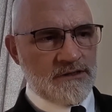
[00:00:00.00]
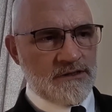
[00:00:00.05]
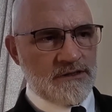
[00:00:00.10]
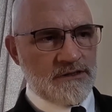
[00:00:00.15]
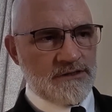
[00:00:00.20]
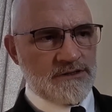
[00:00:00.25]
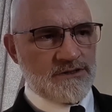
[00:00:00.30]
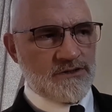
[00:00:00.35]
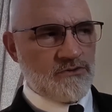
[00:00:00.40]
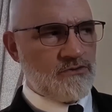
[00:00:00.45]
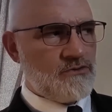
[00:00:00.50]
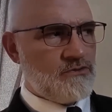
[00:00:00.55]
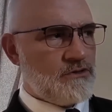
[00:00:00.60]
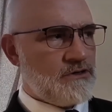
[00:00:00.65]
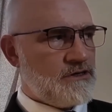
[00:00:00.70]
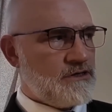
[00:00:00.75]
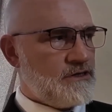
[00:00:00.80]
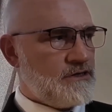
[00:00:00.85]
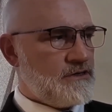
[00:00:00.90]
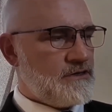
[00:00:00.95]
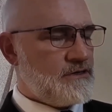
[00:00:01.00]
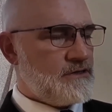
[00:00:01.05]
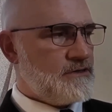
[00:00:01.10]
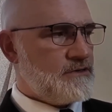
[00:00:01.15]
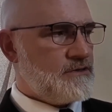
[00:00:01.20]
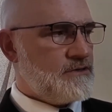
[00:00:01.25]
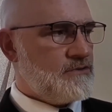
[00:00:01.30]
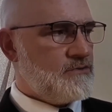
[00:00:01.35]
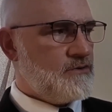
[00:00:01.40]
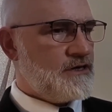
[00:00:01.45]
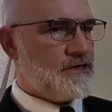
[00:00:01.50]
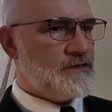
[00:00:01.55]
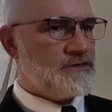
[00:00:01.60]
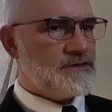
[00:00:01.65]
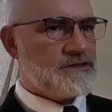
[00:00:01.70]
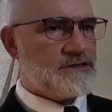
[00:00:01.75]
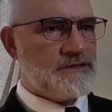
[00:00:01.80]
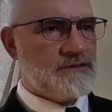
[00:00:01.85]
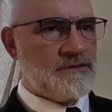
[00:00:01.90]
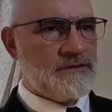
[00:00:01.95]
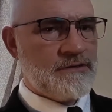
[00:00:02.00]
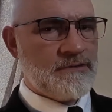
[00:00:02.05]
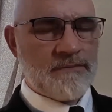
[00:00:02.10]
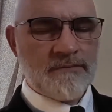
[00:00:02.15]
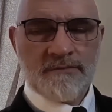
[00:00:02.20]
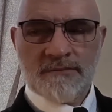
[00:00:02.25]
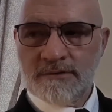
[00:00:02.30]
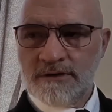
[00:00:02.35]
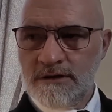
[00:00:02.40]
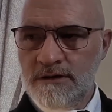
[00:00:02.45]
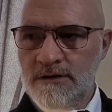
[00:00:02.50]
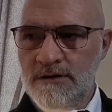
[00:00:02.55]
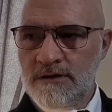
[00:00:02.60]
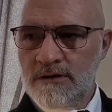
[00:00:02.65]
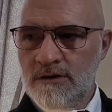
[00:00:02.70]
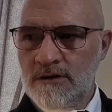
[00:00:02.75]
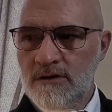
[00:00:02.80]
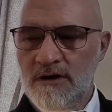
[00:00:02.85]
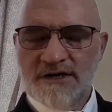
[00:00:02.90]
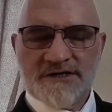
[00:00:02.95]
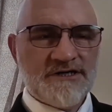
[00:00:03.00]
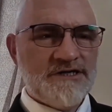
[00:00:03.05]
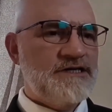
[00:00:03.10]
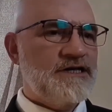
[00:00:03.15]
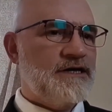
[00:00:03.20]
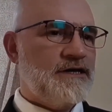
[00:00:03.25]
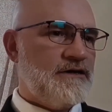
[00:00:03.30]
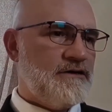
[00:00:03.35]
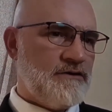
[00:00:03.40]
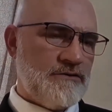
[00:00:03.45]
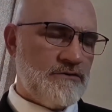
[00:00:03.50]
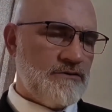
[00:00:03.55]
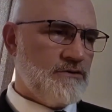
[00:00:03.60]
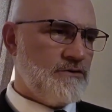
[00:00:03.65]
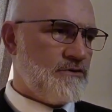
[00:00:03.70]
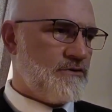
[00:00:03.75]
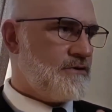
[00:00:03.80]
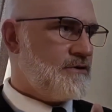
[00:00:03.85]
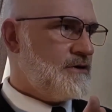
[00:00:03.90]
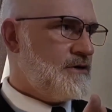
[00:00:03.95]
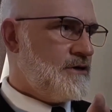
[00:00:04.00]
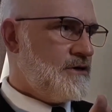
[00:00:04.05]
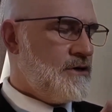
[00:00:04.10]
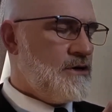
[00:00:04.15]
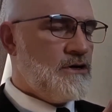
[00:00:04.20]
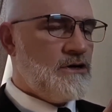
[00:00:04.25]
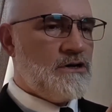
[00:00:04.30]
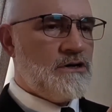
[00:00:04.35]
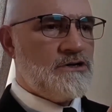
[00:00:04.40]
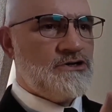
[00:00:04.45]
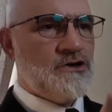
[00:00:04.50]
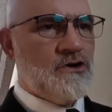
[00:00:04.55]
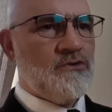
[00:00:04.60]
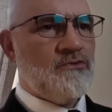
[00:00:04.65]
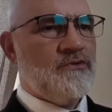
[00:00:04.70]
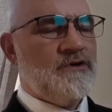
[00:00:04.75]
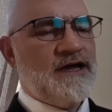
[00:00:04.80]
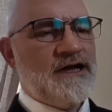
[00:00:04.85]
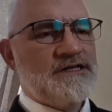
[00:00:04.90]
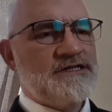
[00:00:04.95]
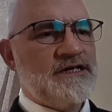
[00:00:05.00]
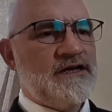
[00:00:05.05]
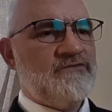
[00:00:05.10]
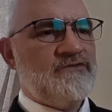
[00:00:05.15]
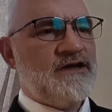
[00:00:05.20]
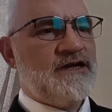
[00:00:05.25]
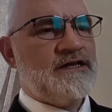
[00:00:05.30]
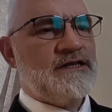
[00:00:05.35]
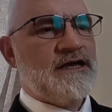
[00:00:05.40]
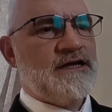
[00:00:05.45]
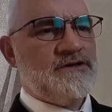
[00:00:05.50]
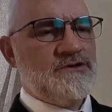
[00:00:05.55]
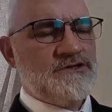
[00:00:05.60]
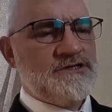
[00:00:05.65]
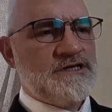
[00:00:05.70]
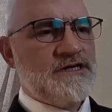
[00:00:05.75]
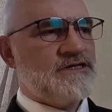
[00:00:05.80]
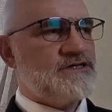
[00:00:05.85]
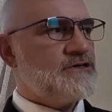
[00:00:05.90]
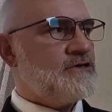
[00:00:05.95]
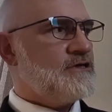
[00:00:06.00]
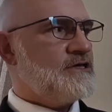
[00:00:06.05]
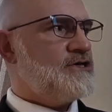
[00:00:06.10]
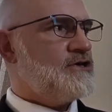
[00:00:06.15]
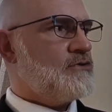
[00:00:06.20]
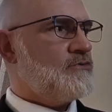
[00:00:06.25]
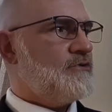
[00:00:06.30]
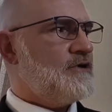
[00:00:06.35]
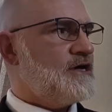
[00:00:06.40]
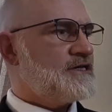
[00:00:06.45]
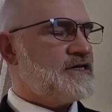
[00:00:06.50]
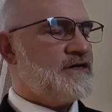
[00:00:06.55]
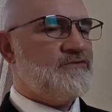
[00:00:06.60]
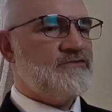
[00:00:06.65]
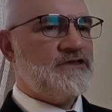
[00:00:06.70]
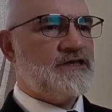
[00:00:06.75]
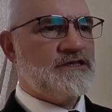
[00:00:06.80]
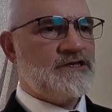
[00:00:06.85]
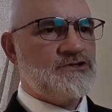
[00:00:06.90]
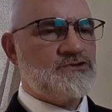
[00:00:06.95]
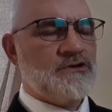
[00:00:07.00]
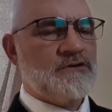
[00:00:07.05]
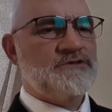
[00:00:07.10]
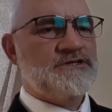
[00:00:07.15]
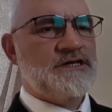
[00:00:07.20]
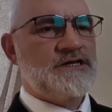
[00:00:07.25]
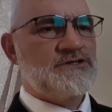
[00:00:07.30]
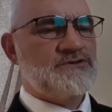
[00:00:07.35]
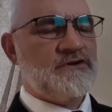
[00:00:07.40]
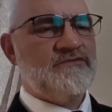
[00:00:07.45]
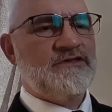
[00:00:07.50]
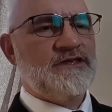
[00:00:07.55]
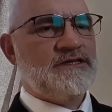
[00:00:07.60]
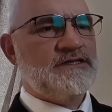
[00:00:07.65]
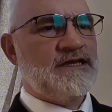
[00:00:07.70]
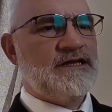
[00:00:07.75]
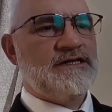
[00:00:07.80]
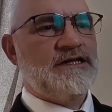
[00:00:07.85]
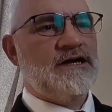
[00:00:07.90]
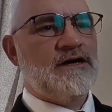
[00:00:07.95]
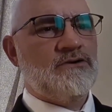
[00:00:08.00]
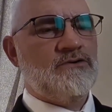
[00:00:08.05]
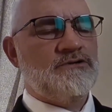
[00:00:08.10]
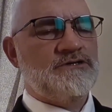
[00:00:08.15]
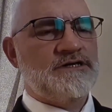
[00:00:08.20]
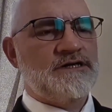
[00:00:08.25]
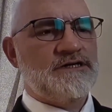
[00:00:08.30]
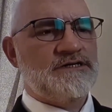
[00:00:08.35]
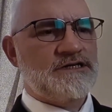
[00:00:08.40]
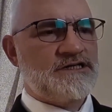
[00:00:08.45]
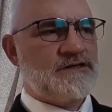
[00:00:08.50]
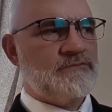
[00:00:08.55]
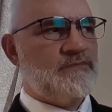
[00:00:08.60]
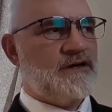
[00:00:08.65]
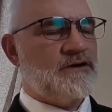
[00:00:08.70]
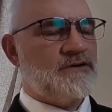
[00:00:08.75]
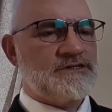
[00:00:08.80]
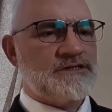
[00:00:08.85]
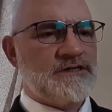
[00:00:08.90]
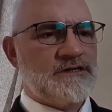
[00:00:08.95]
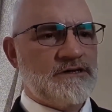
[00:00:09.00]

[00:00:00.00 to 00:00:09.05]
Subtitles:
So, what else? Well, I should say, look, don't react to every headline you see, and certainly don't react to everything that Trump says or everything Netanyahu says. It's embarrassing.